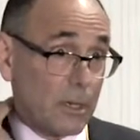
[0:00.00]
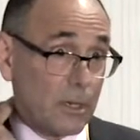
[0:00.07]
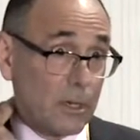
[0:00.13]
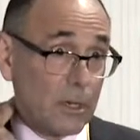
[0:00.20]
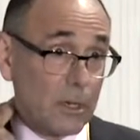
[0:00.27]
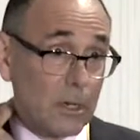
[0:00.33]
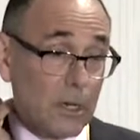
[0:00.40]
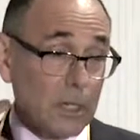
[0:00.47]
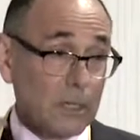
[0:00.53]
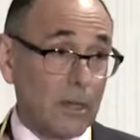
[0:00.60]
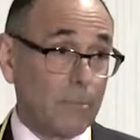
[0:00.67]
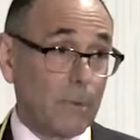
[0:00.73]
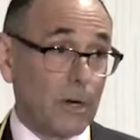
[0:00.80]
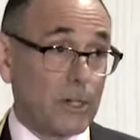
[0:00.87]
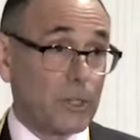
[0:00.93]
A
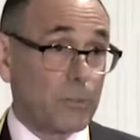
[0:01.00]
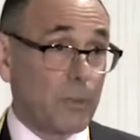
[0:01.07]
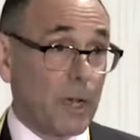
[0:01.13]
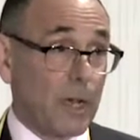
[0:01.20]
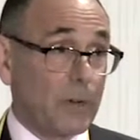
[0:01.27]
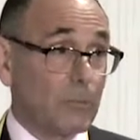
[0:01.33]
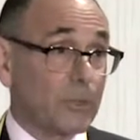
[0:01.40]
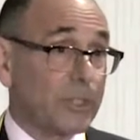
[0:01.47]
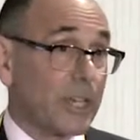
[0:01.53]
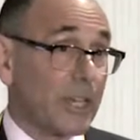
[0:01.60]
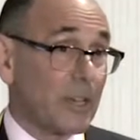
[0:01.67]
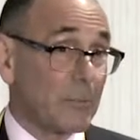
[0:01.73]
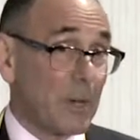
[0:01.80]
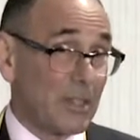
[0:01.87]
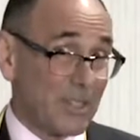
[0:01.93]
lumbar spine will
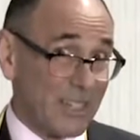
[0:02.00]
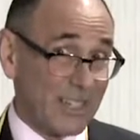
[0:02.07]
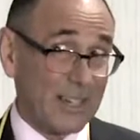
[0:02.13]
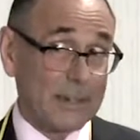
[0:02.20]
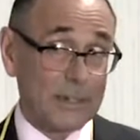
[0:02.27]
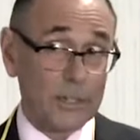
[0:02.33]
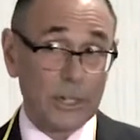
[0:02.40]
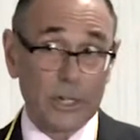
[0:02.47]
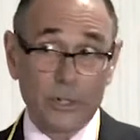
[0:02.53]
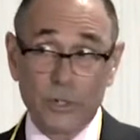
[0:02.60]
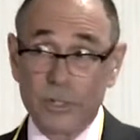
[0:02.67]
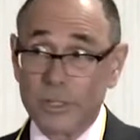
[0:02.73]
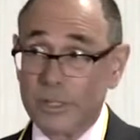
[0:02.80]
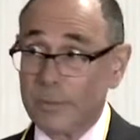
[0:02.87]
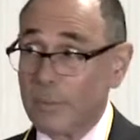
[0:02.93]
take about 6
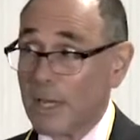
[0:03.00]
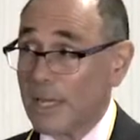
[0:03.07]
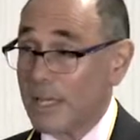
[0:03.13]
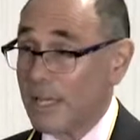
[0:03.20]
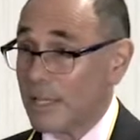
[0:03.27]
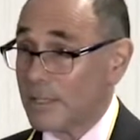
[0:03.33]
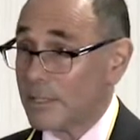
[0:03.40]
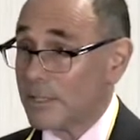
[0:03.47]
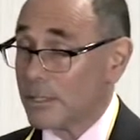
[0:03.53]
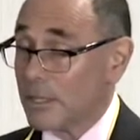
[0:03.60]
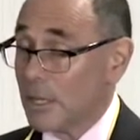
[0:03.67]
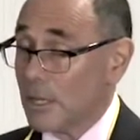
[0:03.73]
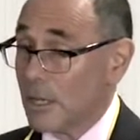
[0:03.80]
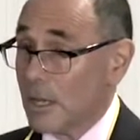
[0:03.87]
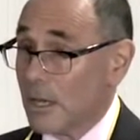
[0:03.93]
sessions in my hands.
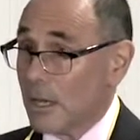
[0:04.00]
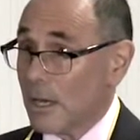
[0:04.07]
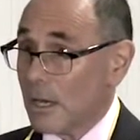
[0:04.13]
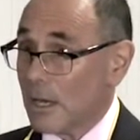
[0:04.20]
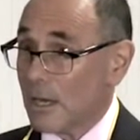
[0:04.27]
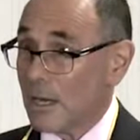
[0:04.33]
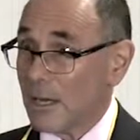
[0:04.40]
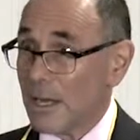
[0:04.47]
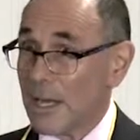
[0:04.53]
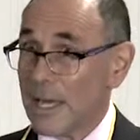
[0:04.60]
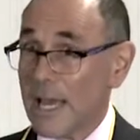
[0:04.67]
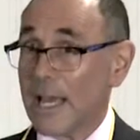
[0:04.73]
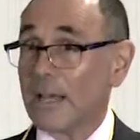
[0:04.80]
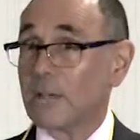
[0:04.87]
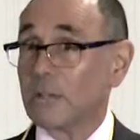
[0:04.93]
An
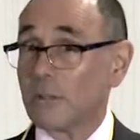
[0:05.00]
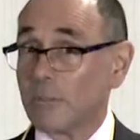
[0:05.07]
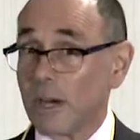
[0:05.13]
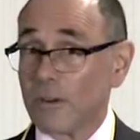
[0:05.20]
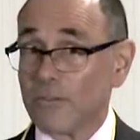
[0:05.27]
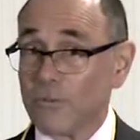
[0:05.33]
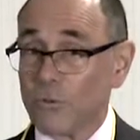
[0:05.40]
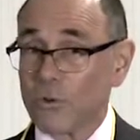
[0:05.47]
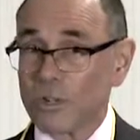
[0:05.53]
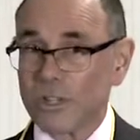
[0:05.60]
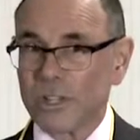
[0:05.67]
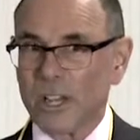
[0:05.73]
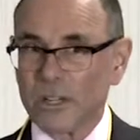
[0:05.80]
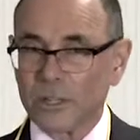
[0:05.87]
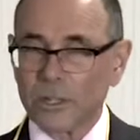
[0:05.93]
ankle about 4
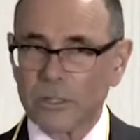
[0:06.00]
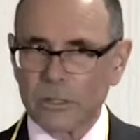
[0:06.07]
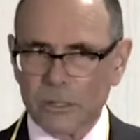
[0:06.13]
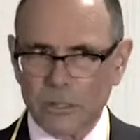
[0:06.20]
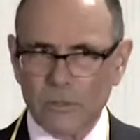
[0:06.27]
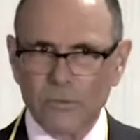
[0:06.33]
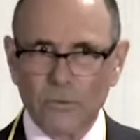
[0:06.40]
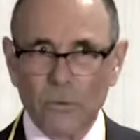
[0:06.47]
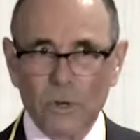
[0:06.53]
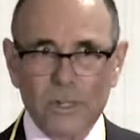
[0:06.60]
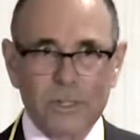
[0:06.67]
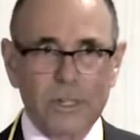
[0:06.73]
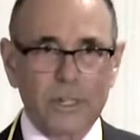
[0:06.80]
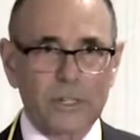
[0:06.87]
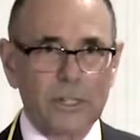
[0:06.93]
sessions. So 4 to
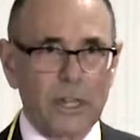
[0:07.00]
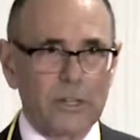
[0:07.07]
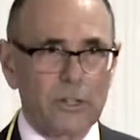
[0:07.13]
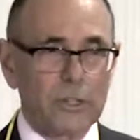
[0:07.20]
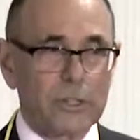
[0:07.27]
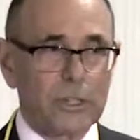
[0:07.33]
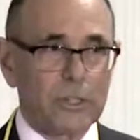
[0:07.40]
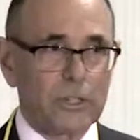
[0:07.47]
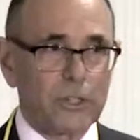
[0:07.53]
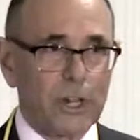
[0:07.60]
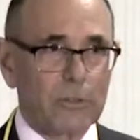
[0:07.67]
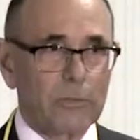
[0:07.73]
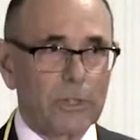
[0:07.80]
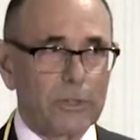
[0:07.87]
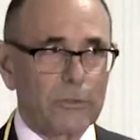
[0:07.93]
6 sessions is
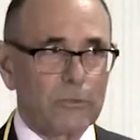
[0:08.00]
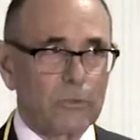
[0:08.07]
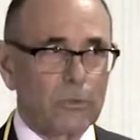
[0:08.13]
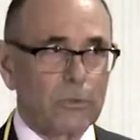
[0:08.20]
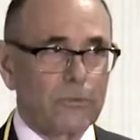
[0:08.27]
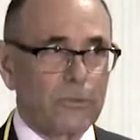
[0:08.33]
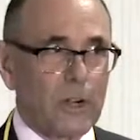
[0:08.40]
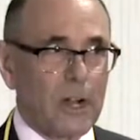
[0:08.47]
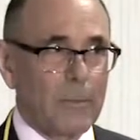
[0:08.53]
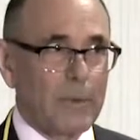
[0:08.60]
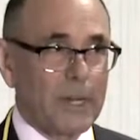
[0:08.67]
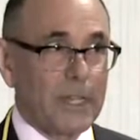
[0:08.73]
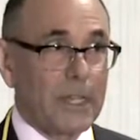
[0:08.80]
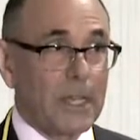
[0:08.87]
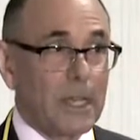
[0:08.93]
generally the rule for how
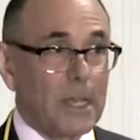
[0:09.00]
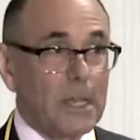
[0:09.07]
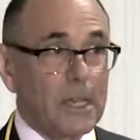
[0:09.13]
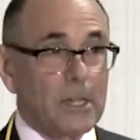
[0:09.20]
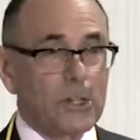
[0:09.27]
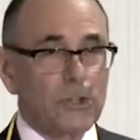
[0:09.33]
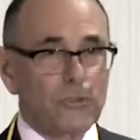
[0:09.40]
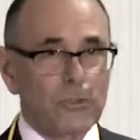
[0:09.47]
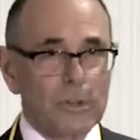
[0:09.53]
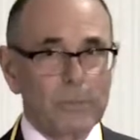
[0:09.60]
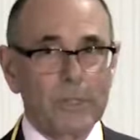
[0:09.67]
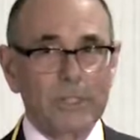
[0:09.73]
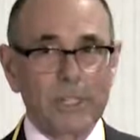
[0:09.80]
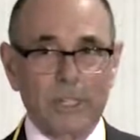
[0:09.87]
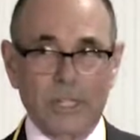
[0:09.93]
many
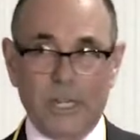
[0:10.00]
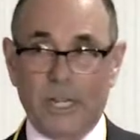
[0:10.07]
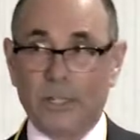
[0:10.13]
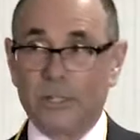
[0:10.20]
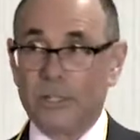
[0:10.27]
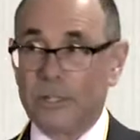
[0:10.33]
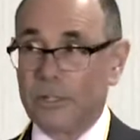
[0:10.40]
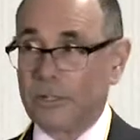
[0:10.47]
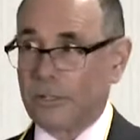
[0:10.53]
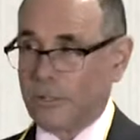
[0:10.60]
treatments it takes to